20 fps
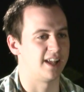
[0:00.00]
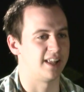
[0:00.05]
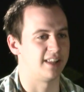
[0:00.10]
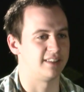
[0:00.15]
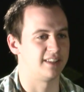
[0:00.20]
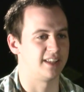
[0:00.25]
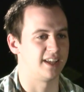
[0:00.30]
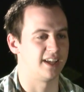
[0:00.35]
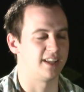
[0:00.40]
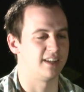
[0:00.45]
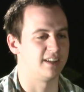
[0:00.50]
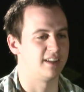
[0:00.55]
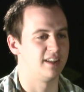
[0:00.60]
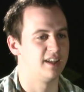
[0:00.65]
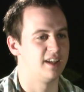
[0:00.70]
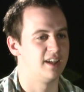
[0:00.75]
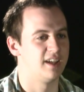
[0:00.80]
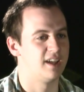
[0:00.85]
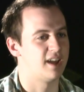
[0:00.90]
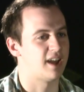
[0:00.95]
and then
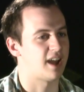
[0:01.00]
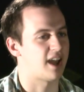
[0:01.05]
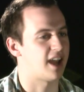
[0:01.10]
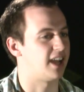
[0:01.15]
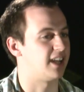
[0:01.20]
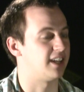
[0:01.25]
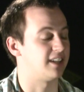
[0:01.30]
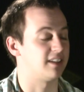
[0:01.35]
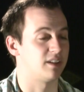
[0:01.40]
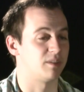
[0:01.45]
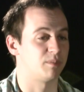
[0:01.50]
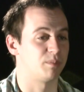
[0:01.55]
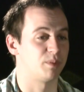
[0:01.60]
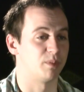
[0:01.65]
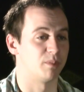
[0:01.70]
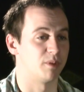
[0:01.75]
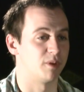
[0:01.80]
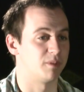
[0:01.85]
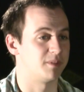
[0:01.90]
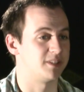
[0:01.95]
I didn't
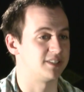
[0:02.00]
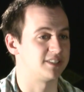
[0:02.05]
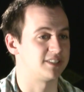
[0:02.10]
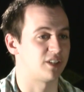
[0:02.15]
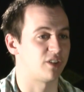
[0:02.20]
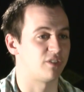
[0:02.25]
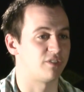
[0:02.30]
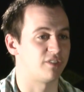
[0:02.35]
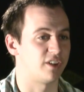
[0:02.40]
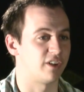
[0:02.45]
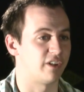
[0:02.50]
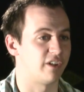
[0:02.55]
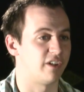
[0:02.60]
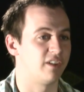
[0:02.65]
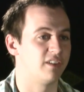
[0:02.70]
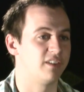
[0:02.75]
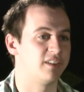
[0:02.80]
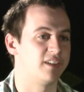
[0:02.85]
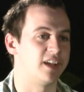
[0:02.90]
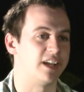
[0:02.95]
promote myself at
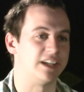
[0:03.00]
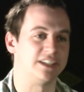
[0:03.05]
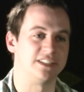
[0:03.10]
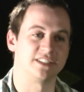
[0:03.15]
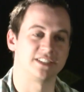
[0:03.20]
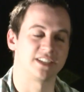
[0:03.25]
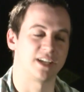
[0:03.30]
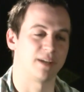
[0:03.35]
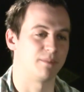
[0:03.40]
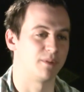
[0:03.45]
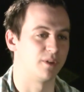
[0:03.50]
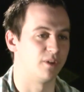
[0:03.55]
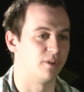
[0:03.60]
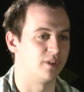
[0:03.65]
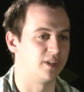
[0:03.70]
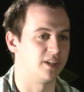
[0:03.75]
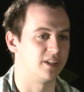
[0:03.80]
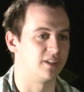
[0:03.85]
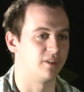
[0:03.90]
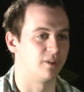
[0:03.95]
all. I just kept
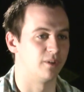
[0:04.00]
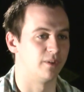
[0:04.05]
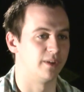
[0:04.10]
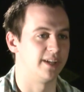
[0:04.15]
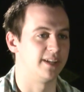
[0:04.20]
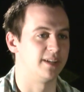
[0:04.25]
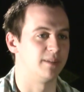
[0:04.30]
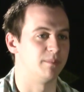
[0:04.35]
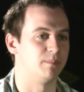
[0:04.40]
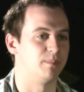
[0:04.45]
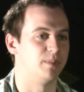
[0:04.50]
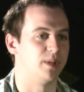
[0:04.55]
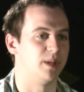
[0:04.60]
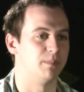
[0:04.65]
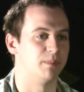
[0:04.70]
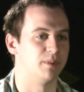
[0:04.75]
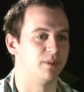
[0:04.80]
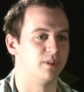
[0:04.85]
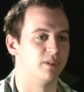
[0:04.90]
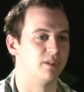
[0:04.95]
going and going, and
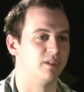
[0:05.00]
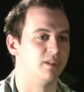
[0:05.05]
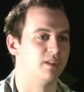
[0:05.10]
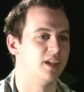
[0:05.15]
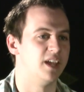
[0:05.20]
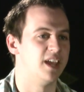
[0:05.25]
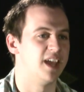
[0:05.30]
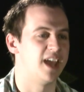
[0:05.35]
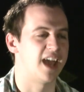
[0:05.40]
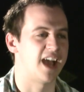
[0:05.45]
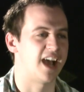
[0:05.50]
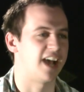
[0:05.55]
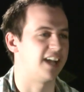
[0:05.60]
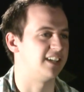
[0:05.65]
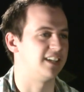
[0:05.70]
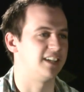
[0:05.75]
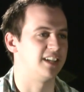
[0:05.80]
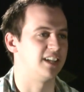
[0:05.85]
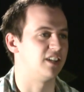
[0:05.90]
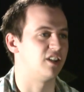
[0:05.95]
people
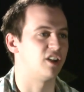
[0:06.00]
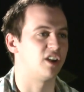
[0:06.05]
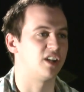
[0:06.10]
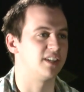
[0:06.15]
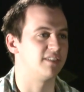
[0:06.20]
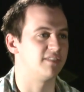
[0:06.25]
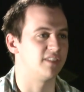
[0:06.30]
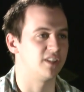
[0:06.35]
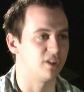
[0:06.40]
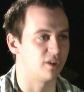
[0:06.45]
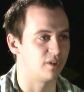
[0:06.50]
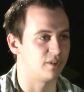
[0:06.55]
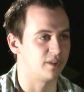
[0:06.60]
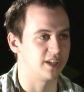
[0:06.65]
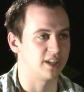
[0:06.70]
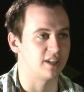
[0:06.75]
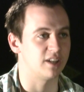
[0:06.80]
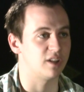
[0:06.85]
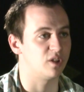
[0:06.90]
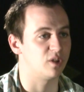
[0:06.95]
added it, not even
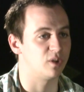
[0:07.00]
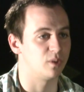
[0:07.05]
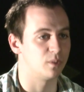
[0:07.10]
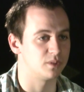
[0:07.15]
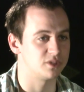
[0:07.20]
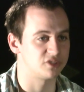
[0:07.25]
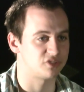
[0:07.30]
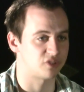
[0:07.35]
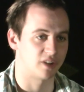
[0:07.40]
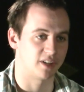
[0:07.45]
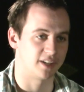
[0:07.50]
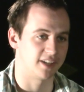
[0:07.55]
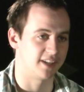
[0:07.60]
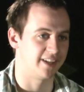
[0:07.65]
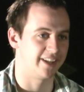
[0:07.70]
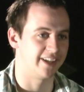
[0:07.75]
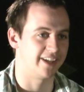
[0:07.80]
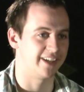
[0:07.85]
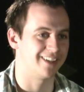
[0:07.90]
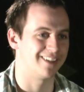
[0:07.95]
knowing who was
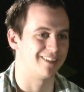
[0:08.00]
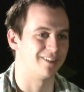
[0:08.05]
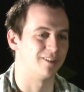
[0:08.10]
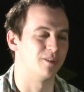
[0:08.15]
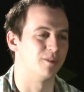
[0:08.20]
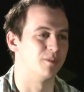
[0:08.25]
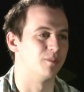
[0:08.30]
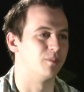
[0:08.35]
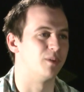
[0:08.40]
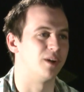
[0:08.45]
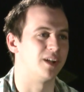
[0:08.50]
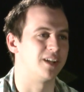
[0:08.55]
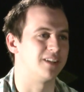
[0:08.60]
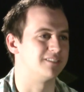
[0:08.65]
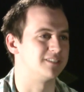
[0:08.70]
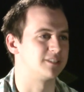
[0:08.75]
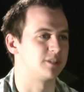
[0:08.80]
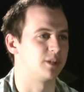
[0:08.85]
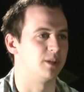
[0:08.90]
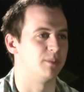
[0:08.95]
running it or what
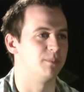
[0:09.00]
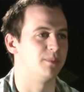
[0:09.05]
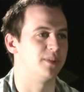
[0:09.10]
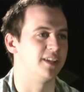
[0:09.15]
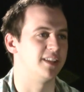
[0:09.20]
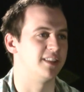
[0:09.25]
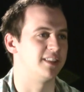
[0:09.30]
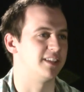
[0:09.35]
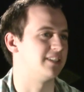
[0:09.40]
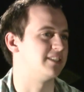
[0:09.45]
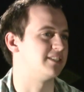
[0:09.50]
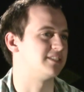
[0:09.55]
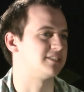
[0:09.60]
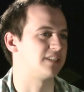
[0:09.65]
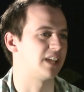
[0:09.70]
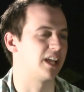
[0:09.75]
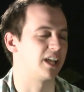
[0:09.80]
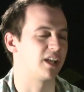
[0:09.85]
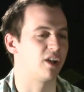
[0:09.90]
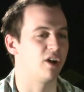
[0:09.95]
it was going to be. They
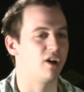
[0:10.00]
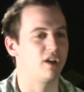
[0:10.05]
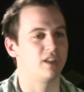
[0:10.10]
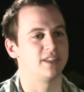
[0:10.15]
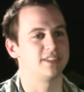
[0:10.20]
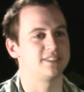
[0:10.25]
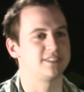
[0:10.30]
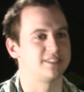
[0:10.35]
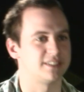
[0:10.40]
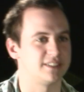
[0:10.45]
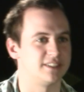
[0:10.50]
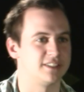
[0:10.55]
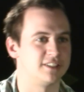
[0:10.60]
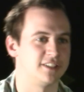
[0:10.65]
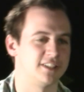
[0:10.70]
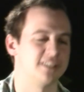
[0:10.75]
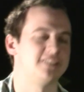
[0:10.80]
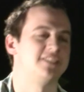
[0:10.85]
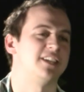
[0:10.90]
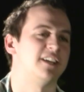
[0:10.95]
just like, oh, this
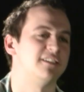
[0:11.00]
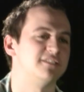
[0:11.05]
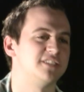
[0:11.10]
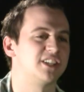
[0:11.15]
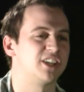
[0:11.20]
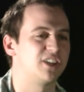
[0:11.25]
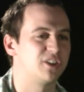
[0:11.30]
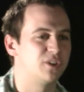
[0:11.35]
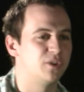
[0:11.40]
this sounds like a